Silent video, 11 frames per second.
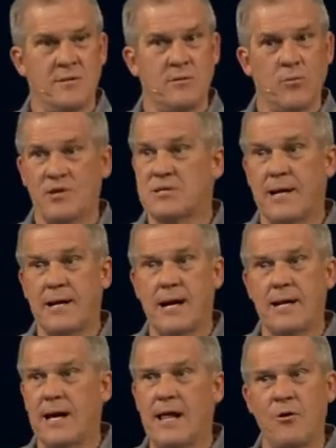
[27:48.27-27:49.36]
and we say,
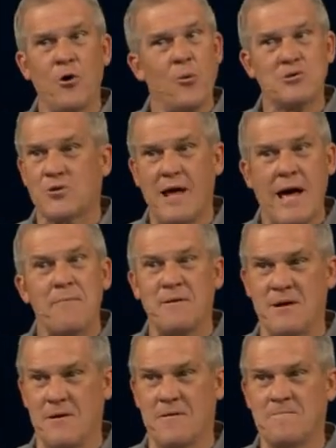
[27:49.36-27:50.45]
God, I don't know what's going to happen
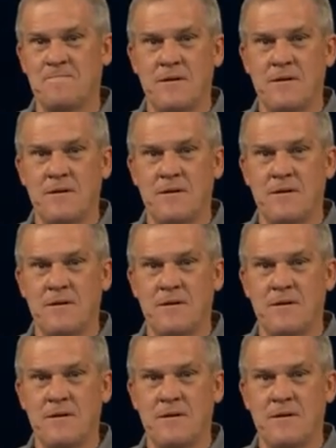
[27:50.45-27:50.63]
here,